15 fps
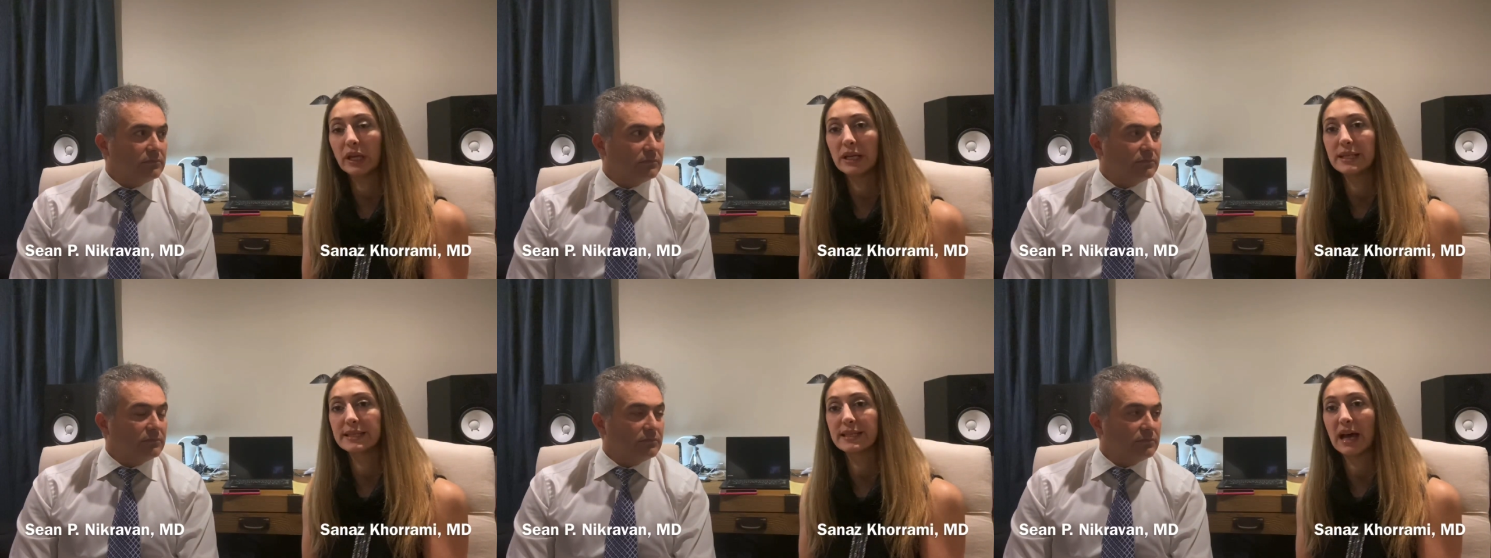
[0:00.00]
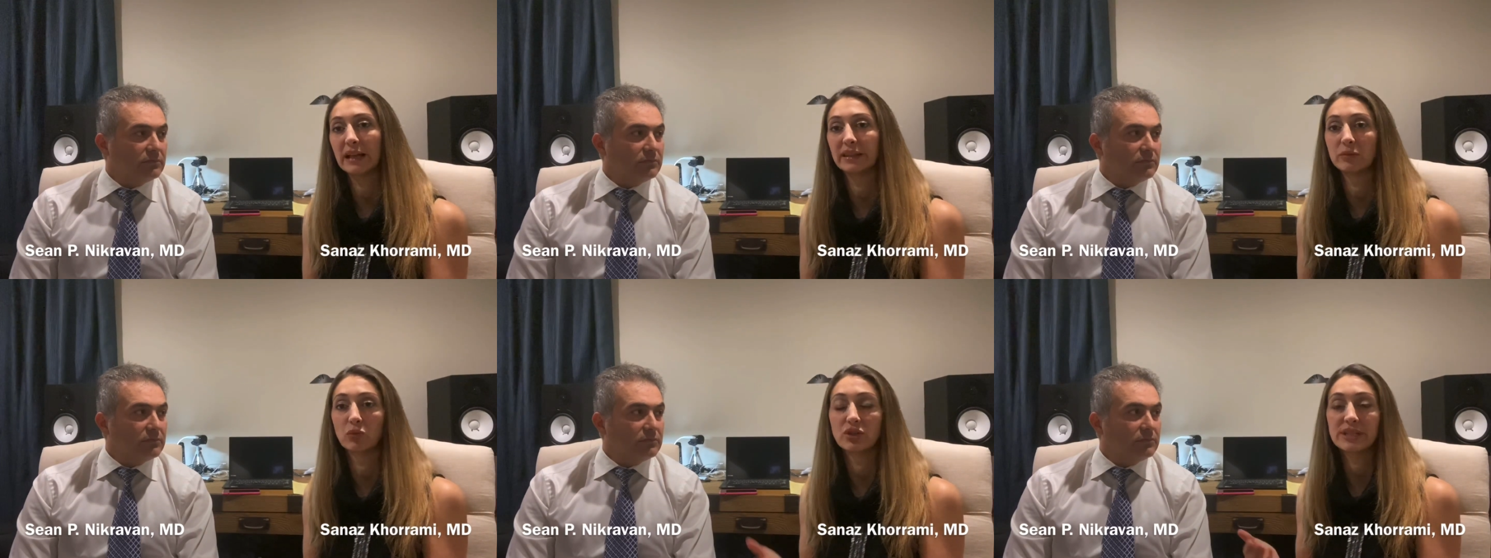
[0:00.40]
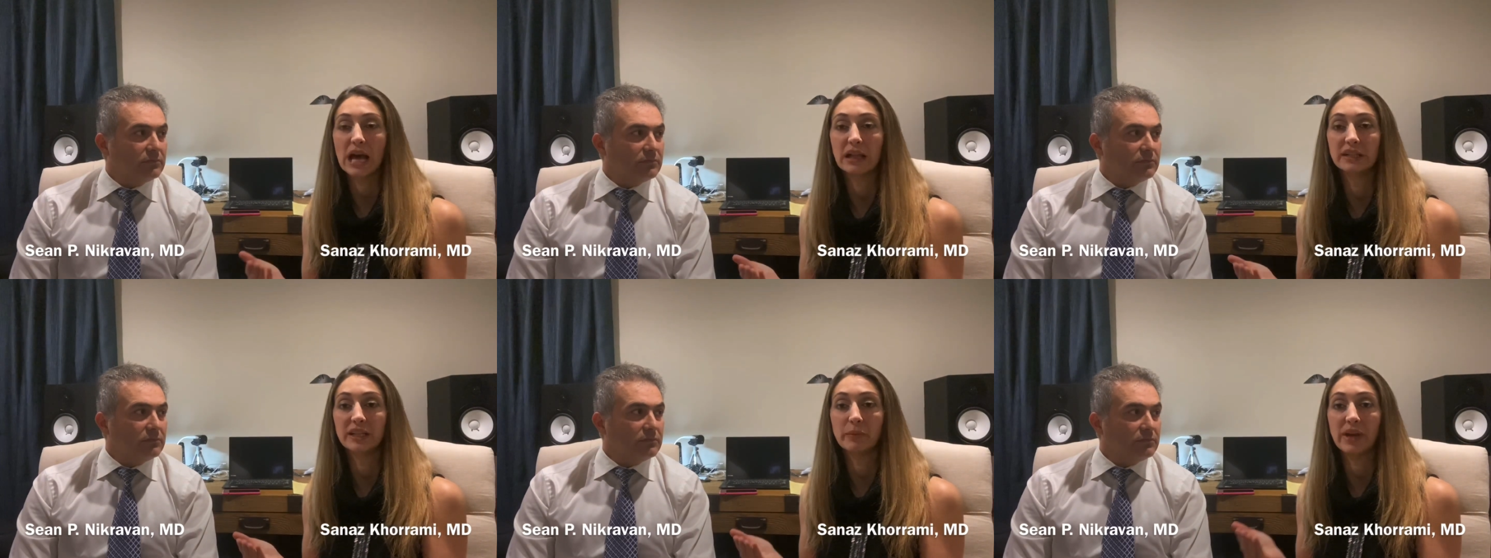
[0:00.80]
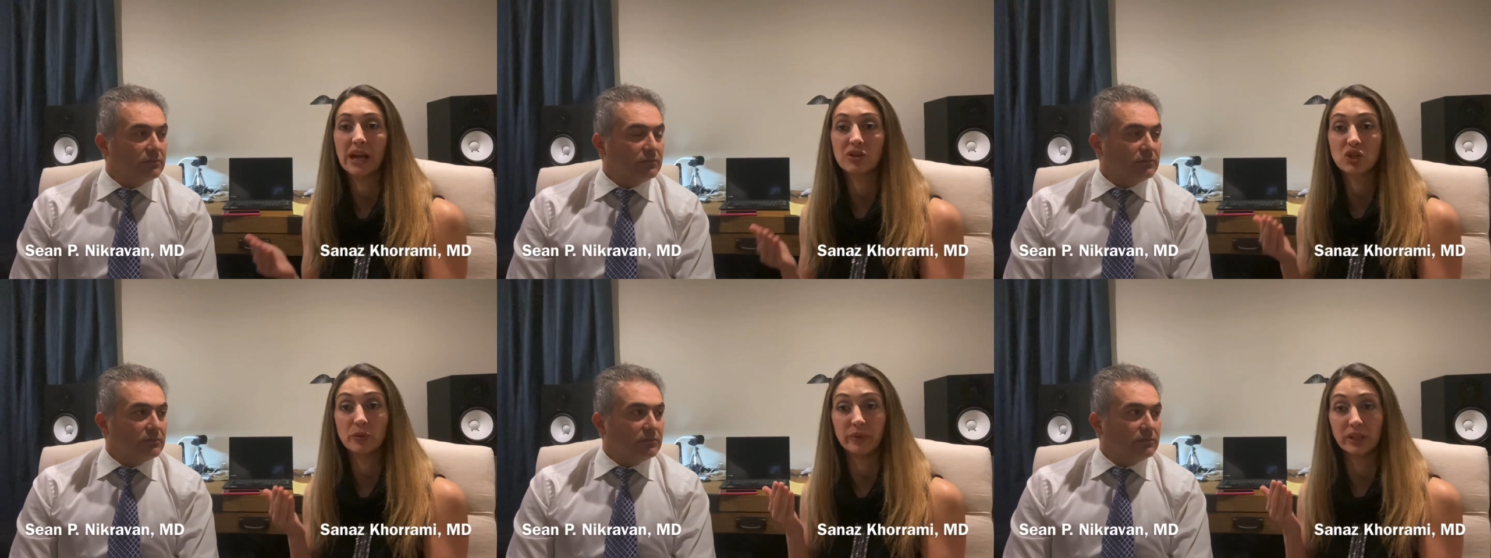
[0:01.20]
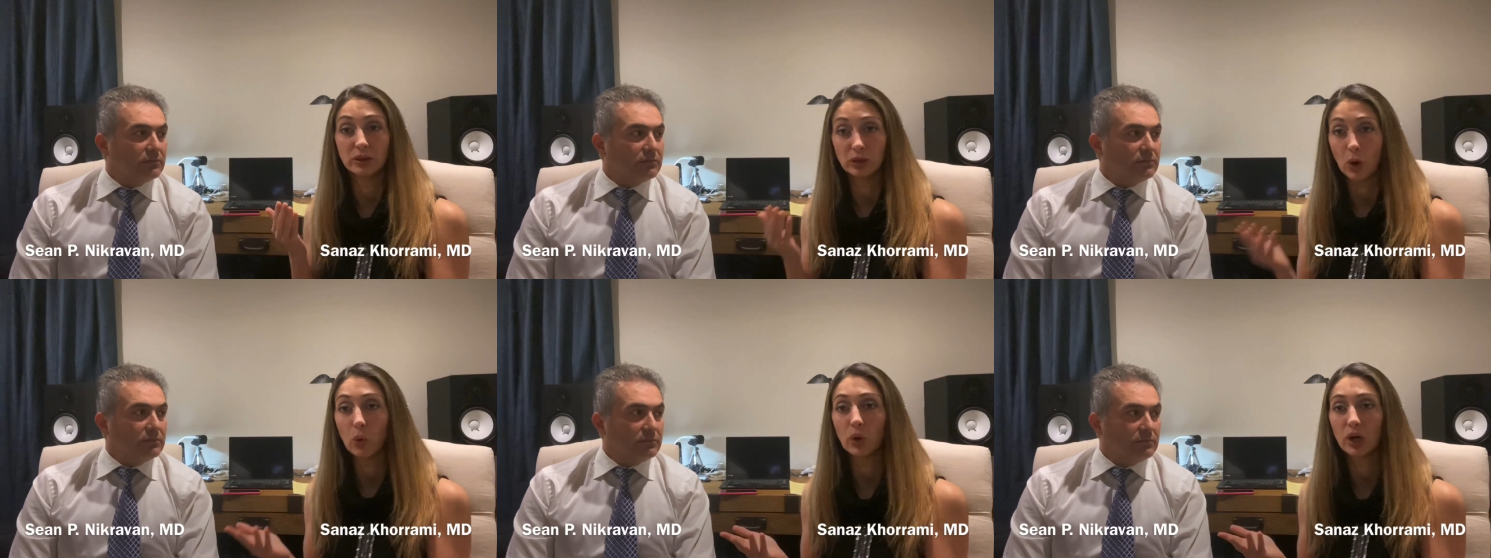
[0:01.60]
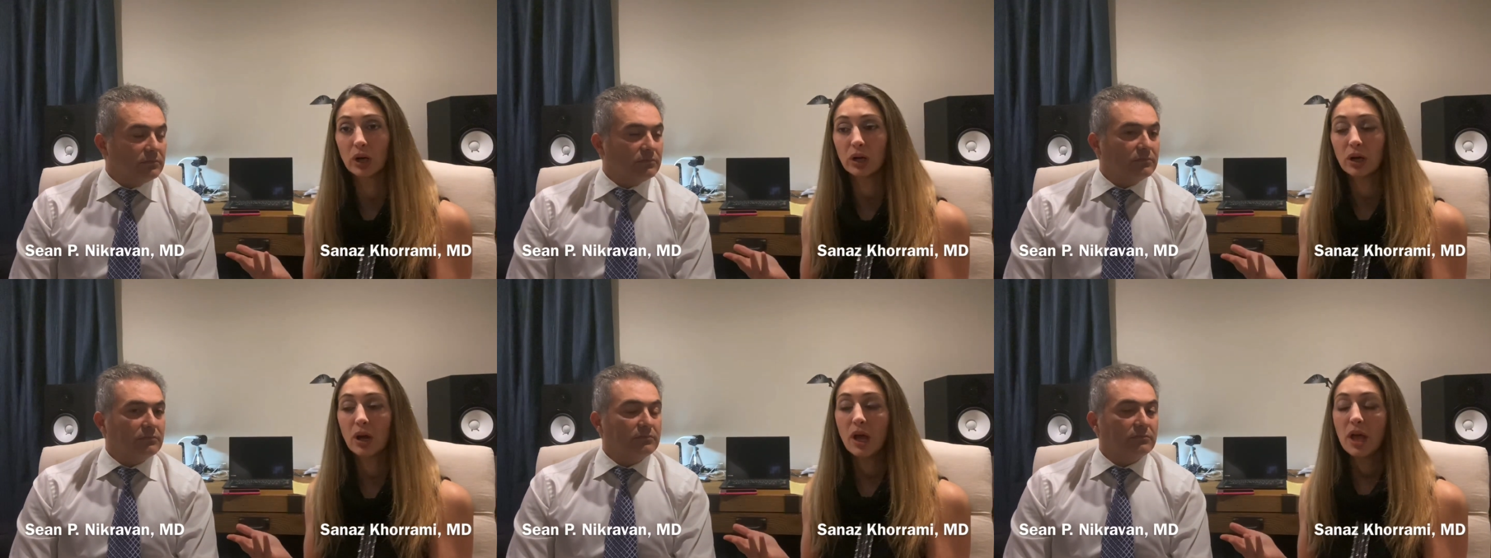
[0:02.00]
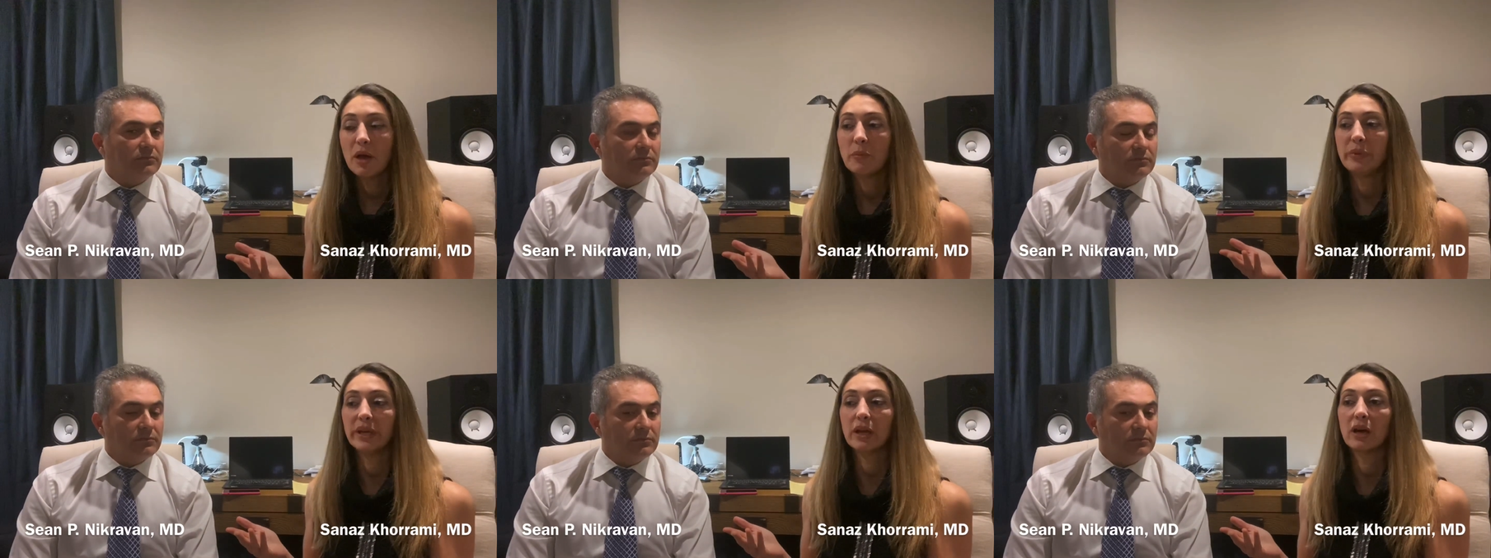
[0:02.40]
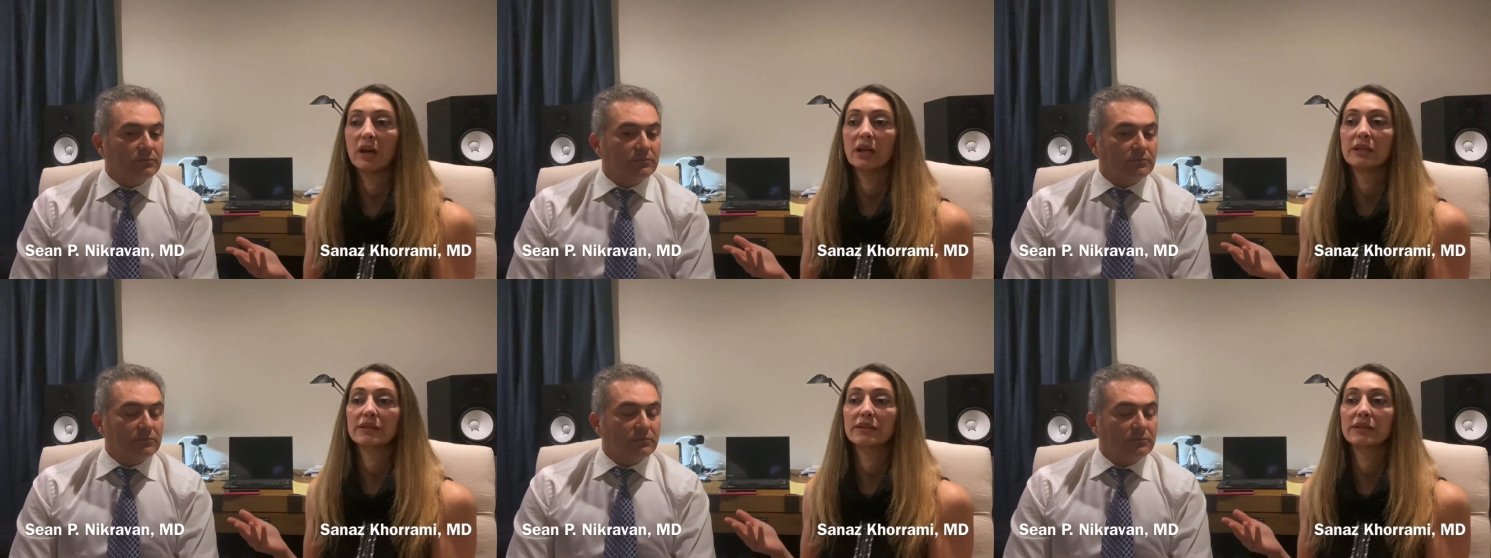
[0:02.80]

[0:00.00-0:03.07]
Speaker 1: is that the mortality may actually be lower because